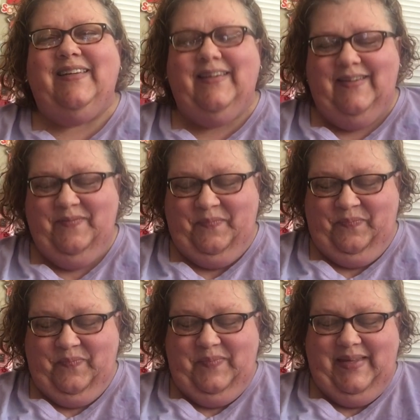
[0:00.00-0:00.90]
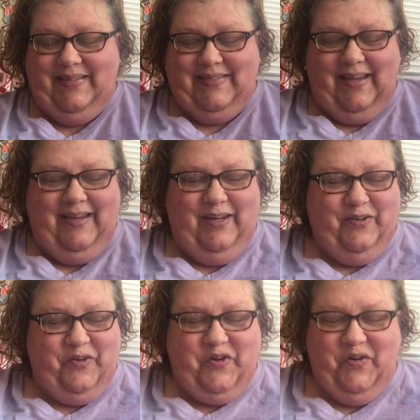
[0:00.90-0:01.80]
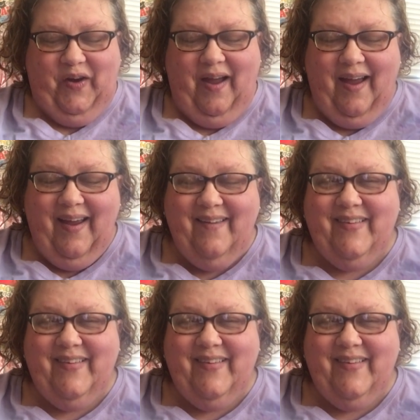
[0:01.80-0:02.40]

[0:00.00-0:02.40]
to be excited or cry